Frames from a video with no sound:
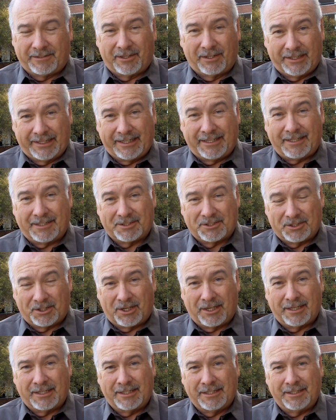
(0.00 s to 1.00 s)
The link is
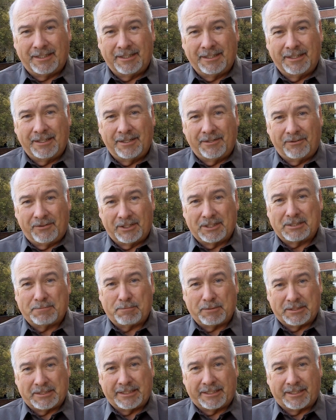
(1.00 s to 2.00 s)
on this
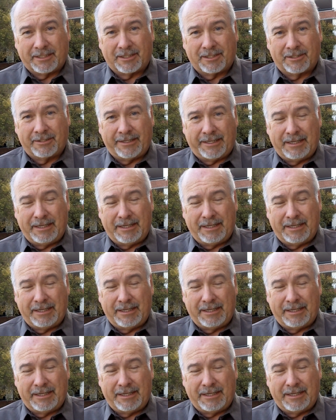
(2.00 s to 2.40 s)
particular